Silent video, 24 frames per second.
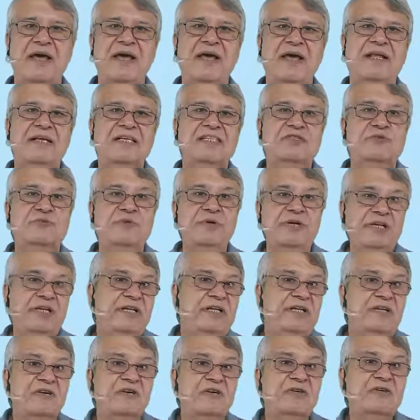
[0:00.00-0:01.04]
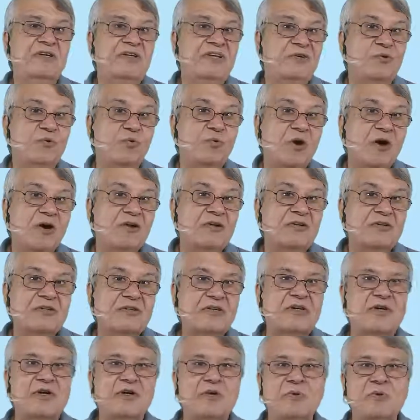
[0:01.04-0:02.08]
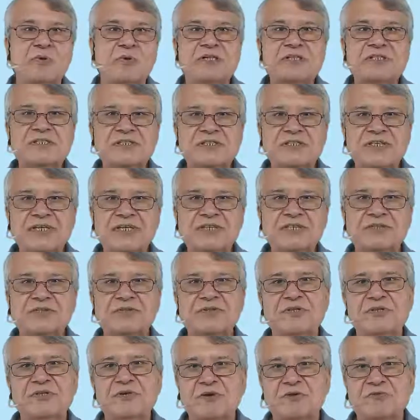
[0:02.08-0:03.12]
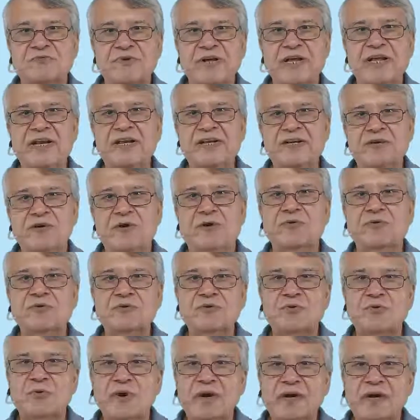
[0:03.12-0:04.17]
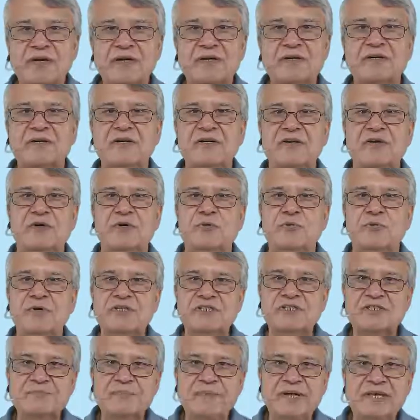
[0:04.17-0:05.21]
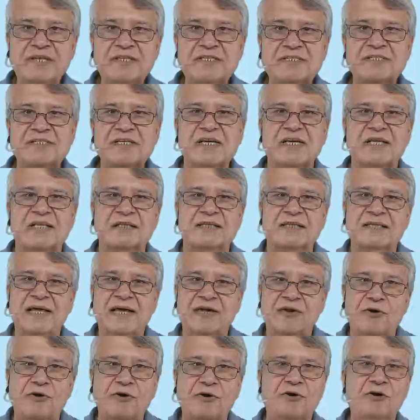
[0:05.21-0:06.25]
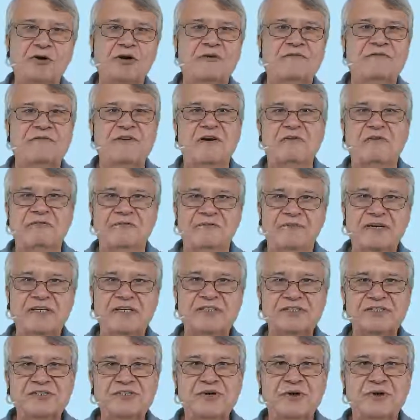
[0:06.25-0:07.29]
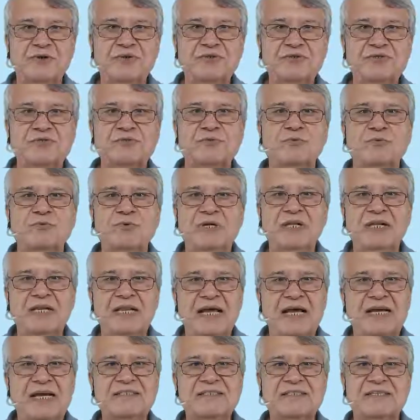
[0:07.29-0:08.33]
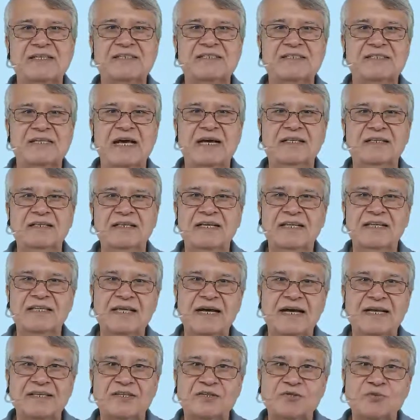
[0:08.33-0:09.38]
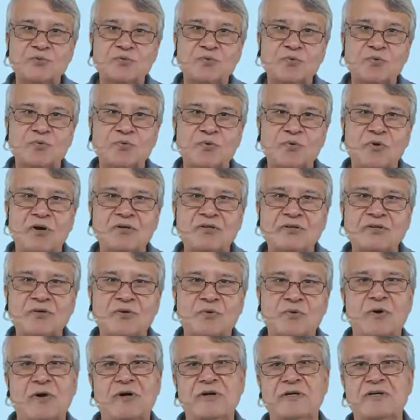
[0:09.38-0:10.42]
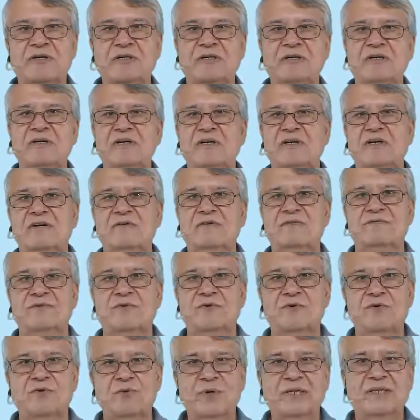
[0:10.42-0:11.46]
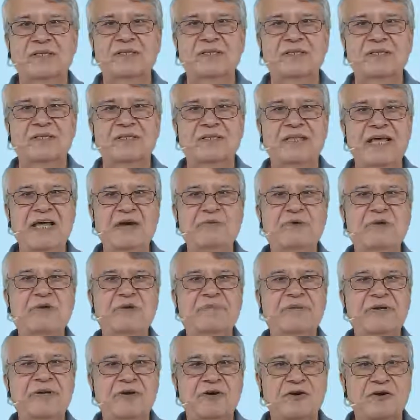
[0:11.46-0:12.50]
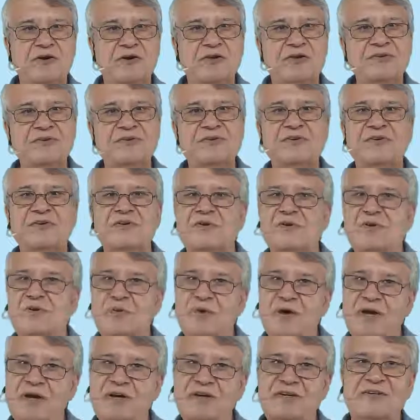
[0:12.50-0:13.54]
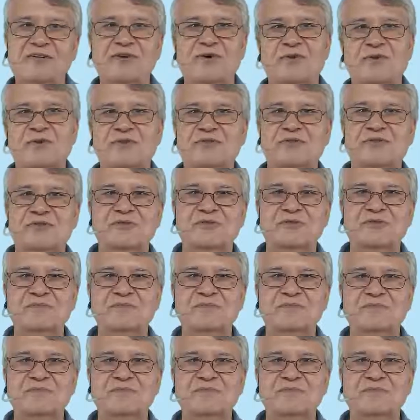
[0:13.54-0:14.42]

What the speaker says: And as we need only one, we'll stick to the already known quarter, which means that all of our first notes will last exactly that, 1/4, for which they will be called quarter notes.